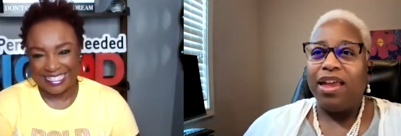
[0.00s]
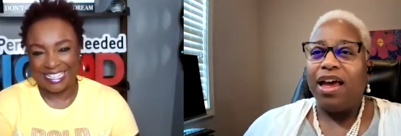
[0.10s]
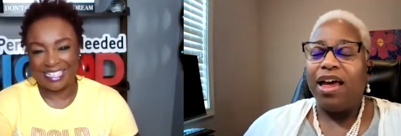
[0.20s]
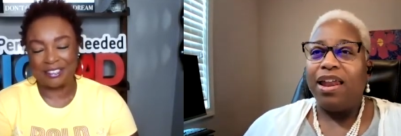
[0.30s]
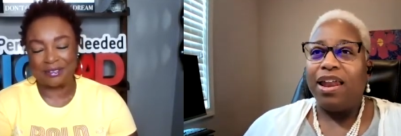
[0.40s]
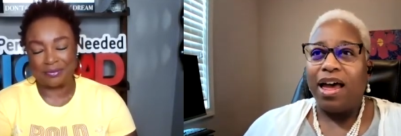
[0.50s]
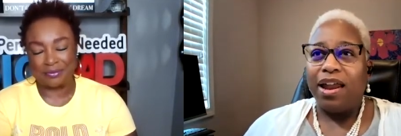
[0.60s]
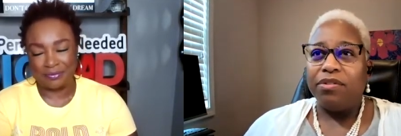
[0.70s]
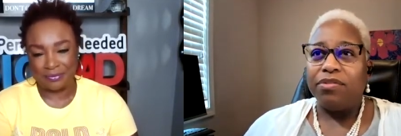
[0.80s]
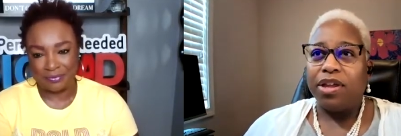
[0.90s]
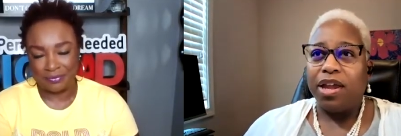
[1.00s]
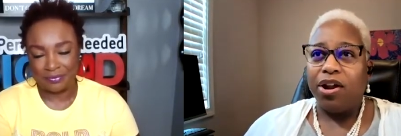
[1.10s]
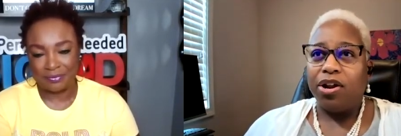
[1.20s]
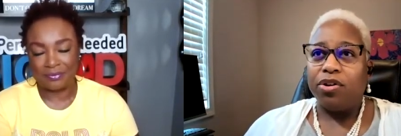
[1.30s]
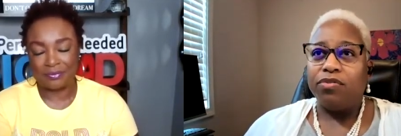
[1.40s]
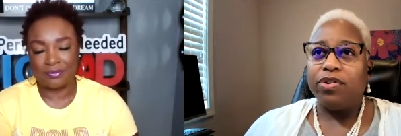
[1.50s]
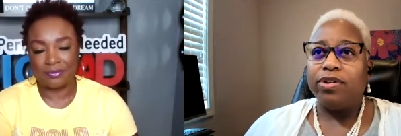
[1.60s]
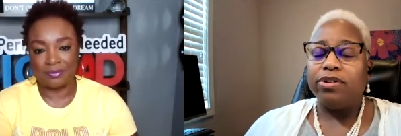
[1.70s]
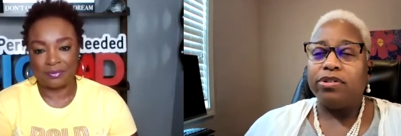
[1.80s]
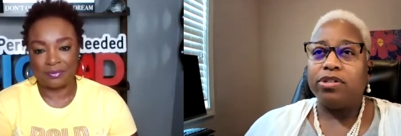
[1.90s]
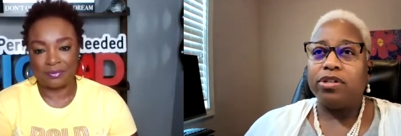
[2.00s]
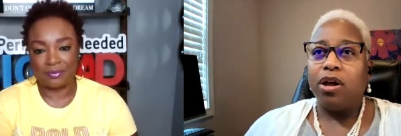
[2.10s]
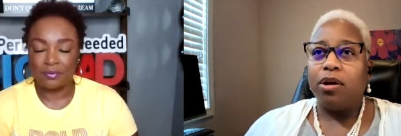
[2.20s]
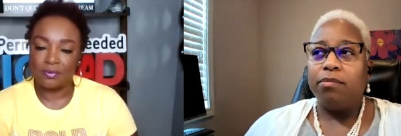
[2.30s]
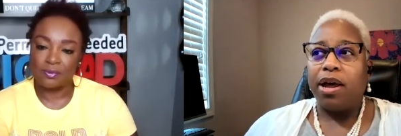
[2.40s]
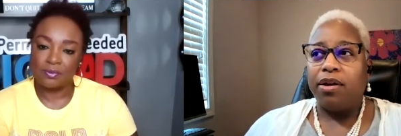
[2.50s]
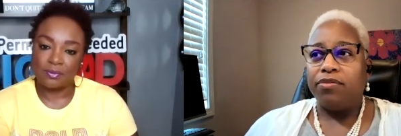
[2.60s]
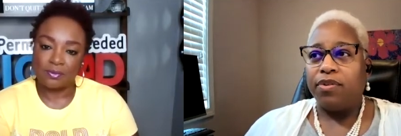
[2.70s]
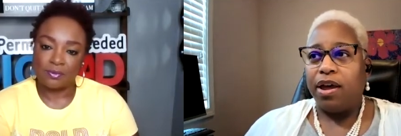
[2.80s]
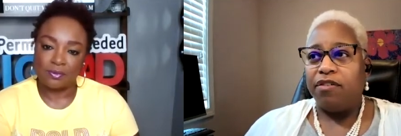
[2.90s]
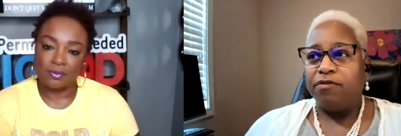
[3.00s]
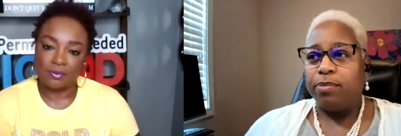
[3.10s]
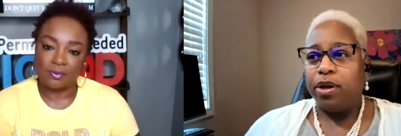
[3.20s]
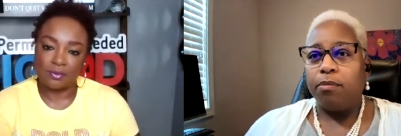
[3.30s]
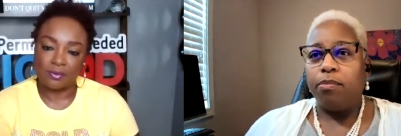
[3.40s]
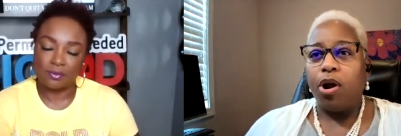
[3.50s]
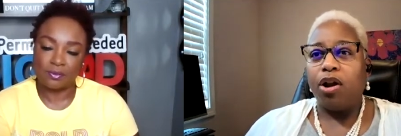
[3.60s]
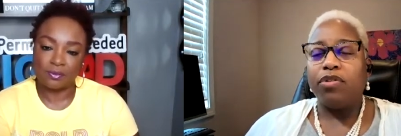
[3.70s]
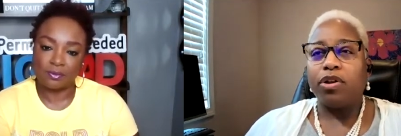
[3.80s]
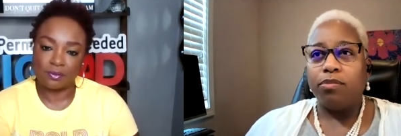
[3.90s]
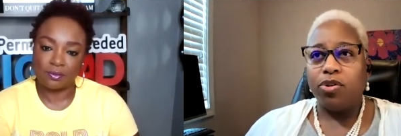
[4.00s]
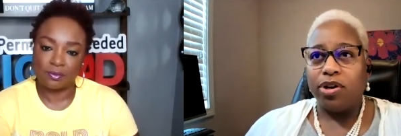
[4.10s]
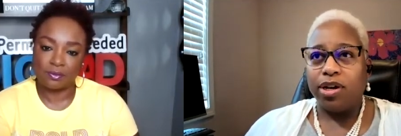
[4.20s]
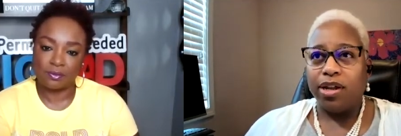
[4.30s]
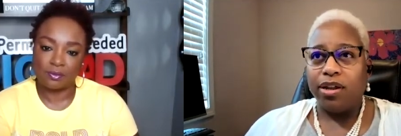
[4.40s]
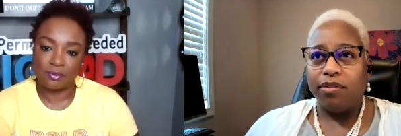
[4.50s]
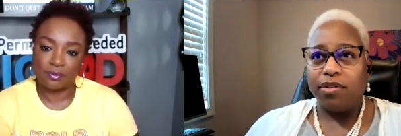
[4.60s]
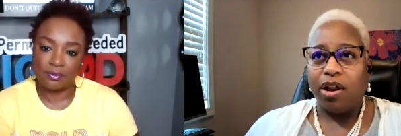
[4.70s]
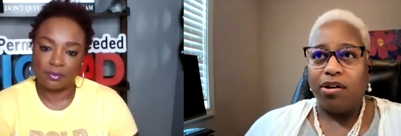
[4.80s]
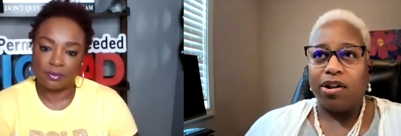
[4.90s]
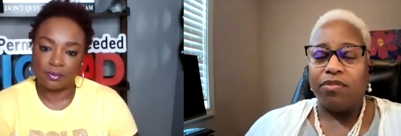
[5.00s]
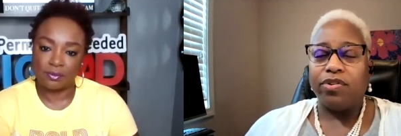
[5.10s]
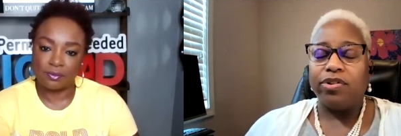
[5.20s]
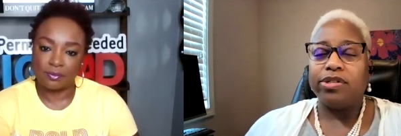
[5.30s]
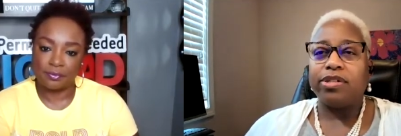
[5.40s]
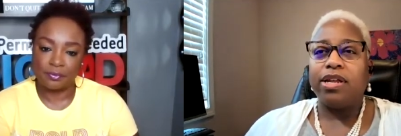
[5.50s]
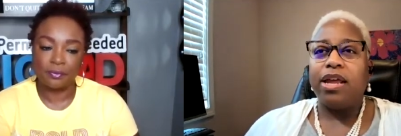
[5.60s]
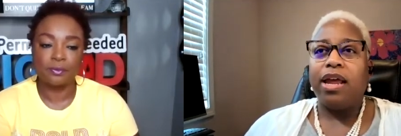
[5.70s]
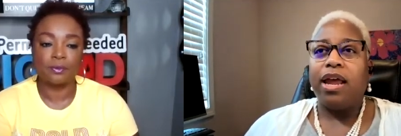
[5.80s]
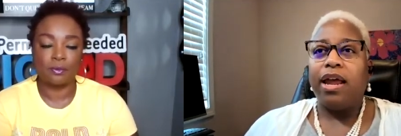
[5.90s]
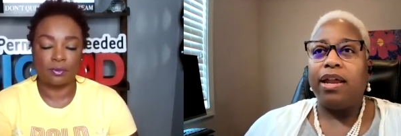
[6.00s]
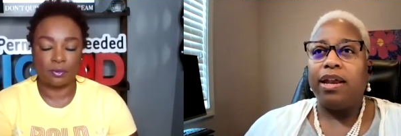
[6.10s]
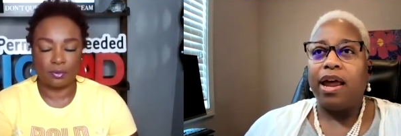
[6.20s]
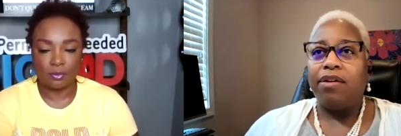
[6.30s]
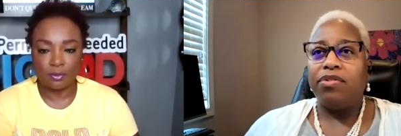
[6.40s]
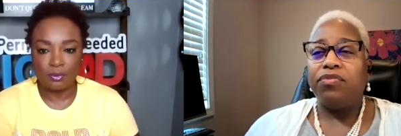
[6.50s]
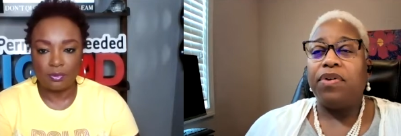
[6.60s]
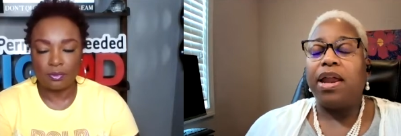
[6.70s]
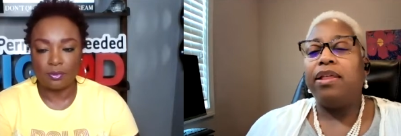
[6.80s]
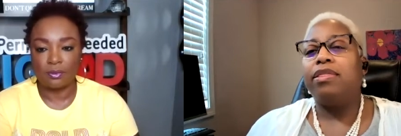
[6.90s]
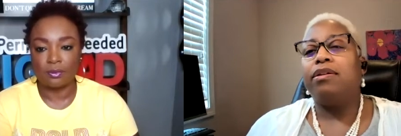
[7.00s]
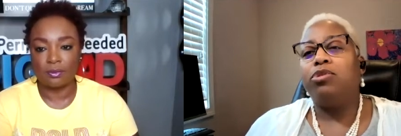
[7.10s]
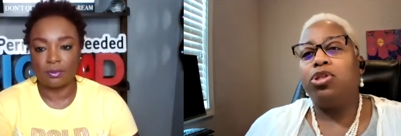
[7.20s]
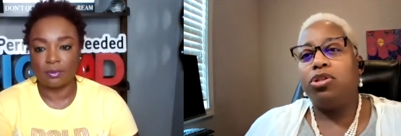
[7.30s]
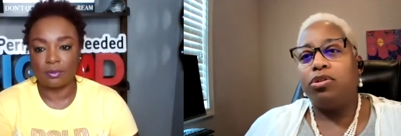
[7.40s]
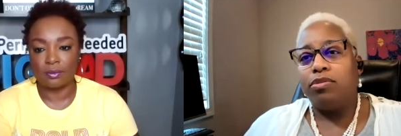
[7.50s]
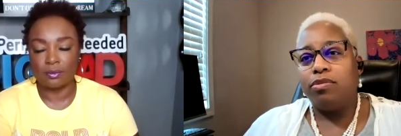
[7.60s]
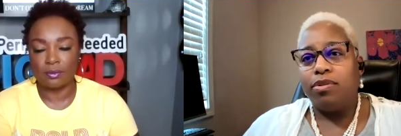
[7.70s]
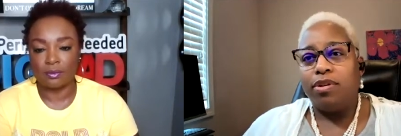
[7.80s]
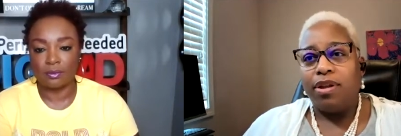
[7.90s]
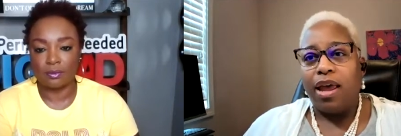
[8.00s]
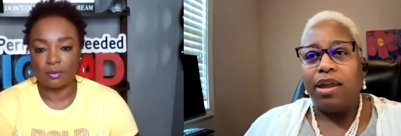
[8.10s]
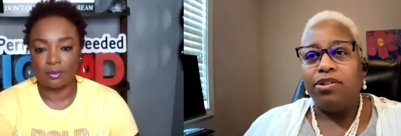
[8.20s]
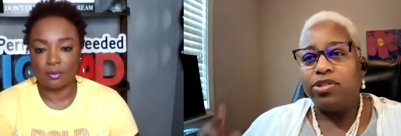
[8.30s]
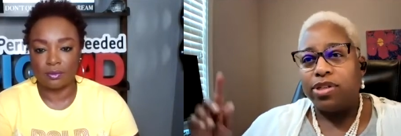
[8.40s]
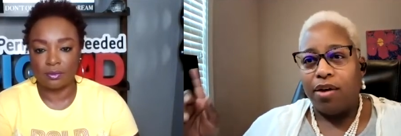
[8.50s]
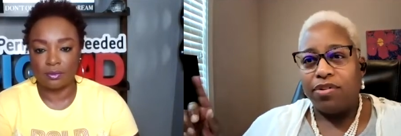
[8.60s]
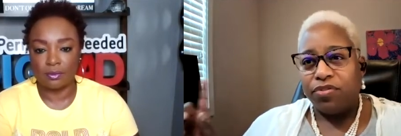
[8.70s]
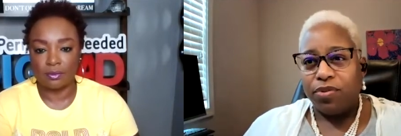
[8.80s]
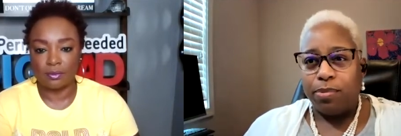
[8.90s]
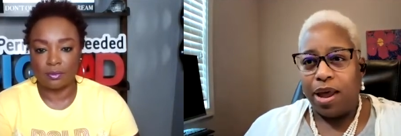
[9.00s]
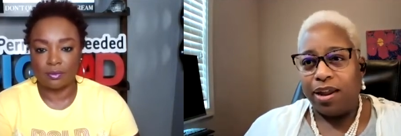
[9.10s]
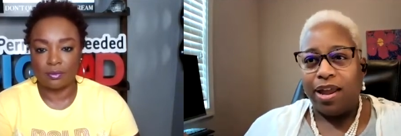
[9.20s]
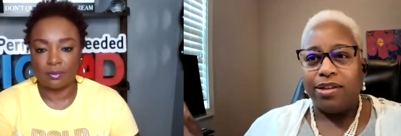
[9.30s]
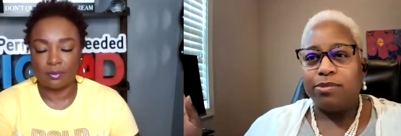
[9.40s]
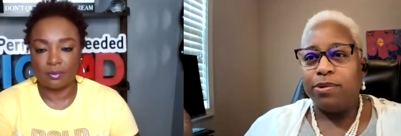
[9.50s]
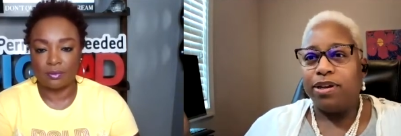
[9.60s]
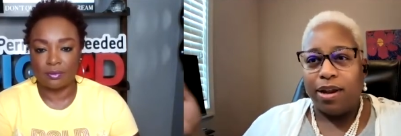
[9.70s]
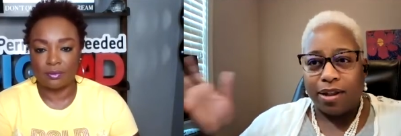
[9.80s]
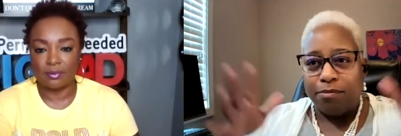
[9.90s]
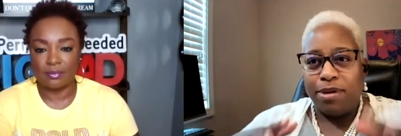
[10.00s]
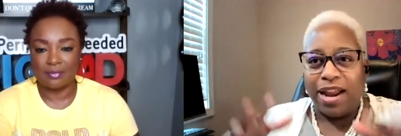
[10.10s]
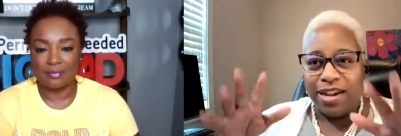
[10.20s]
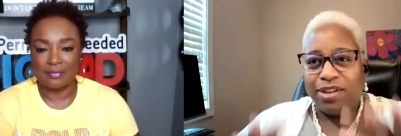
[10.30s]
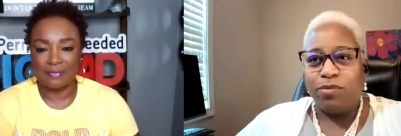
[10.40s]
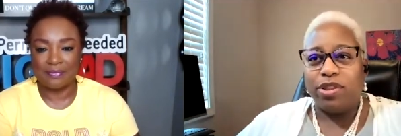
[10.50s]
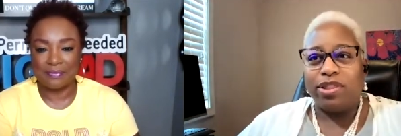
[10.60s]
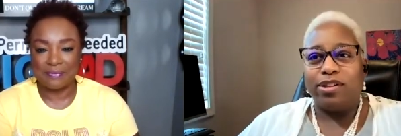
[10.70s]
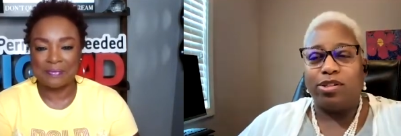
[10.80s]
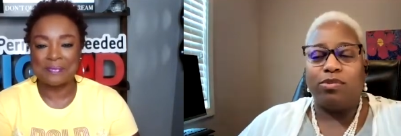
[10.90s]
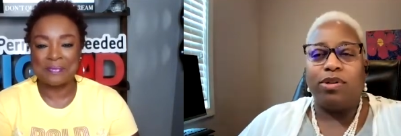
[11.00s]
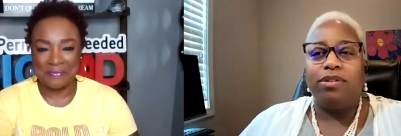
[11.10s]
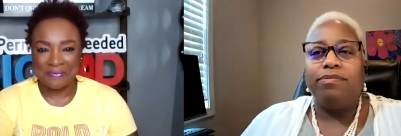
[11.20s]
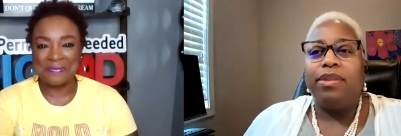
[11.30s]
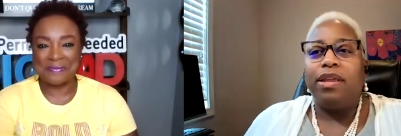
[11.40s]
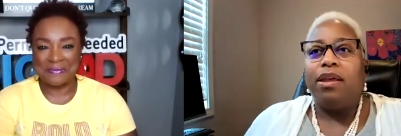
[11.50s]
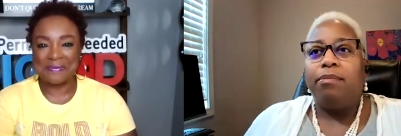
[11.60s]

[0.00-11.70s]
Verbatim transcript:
Speaker 1: Yeah. A lot of caregivers. Um, I've I've become part of a community of caregivers, and I've invited them to. I used to have a different podcast, but I combined it with this one mm-hmm.